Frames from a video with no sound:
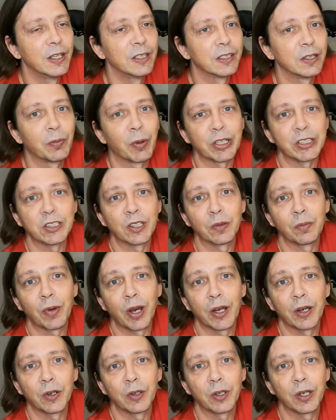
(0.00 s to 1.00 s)
did my
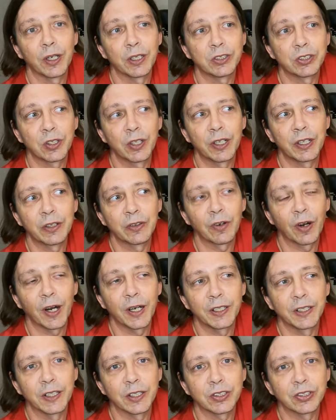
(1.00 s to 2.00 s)
10-mile training
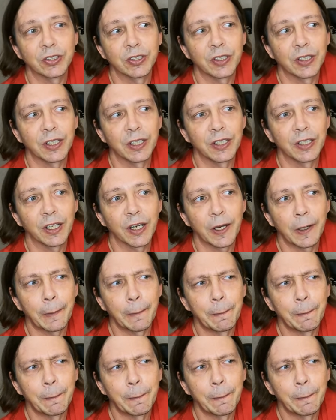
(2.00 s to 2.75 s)
ride yesterday.